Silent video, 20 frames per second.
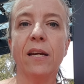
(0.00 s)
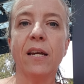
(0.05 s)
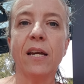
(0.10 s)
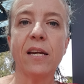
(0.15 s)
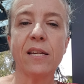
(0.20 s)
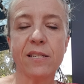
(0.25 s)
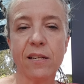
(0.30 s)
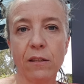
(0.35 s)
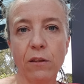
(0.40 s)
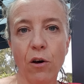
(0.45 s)

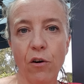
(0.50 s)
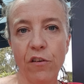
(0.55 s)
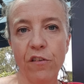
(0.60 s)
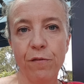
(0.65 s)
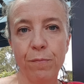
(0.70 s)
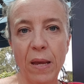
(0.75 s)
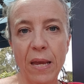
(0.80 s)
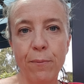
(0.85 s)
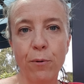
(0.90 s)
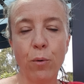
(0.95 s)
is a lot of
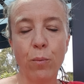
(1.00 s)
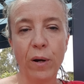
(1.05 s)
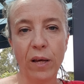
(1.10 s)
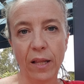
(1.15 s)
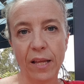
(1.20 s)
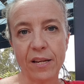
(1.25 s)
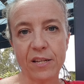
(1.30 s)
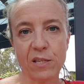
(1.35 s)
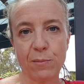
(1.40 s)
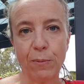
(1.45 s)
people will
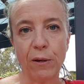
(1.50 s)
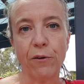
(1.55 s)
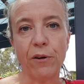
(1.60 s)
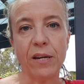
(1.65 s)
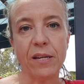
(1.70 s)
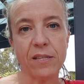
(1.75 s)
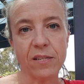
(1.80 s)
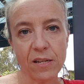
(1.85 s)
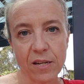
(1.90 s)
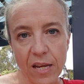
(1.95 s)

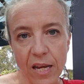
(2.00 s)
experience an